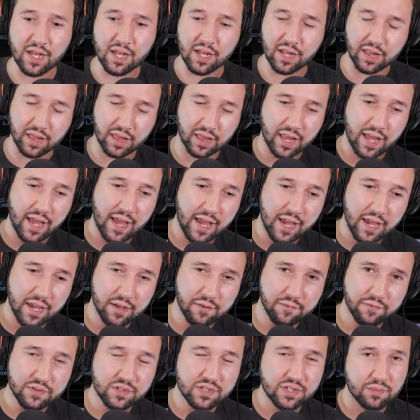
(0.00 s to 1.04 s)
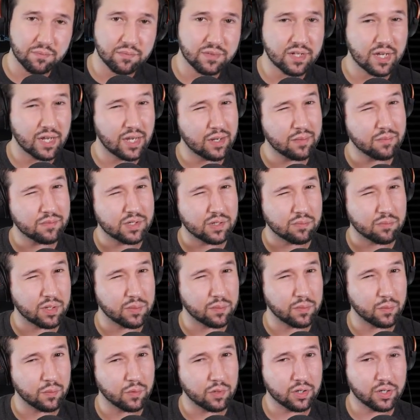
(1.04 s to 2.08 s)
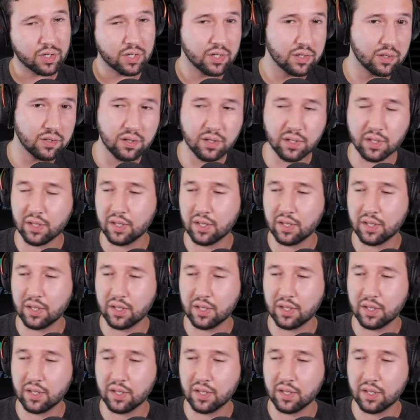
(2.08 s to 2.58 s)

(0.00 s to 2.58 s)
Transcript: live sometimes. That might be working.